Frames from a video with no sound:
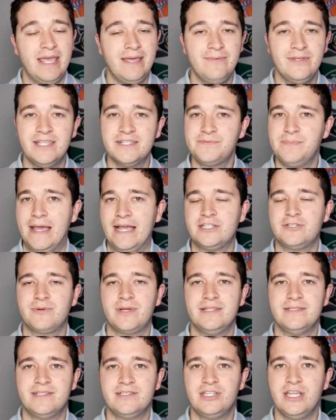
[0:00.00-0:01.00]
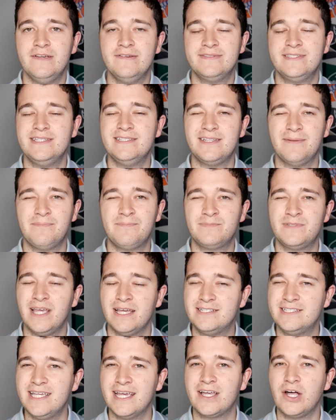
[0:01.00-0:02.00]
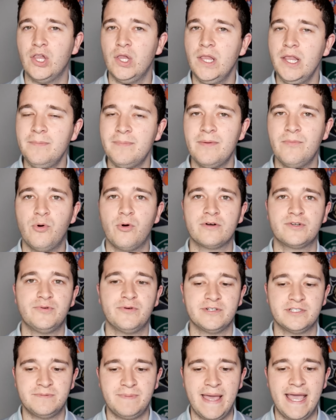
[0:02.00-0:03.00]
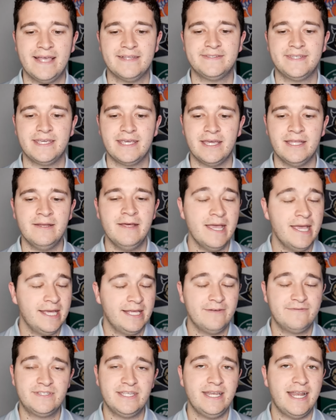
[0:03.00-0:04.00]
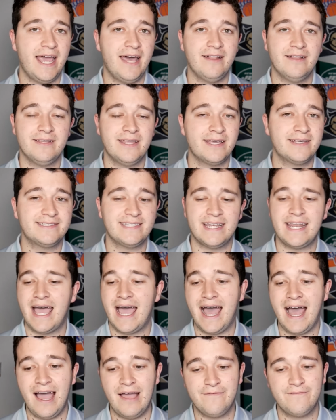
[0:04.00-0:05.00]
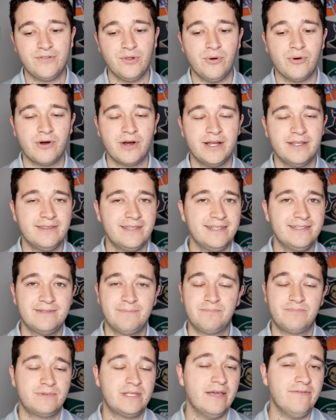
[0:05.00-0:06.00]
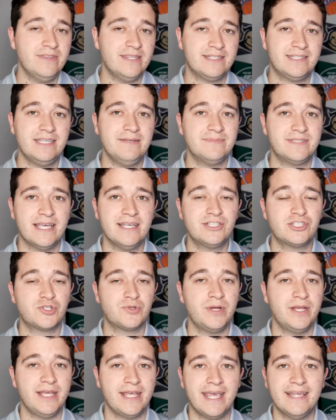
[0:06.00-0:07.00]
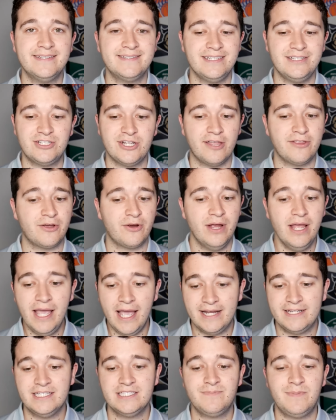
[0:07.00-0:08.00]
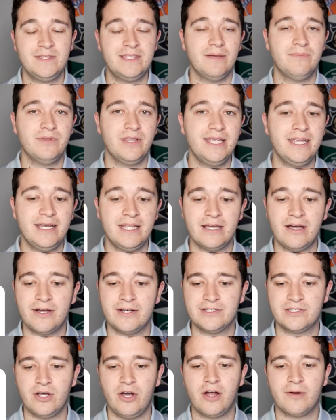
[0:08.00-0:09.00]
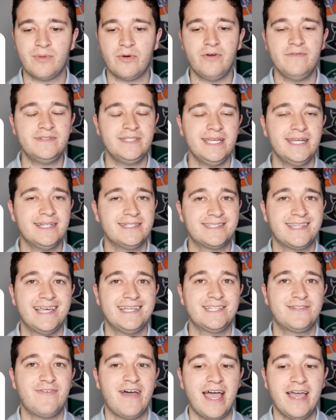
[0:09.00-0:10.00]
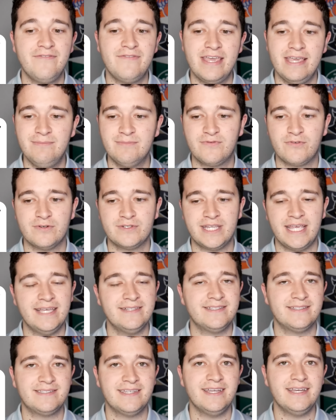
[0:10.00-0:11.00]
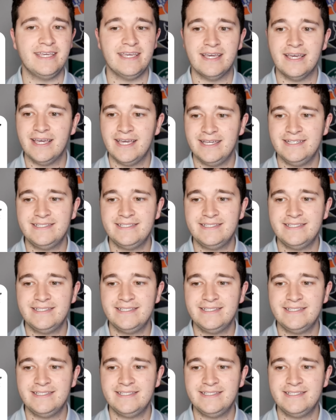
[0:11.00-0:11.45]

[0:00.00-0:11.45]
Maybe this match against the Chiefs sees them a tick a little bit more towards passing. And you've seen Allen, like I said, a high floor. And this, given the team's history against each other, I anticipate them leaning on his arm. And we've seen in his last 5 games versus Kansas City,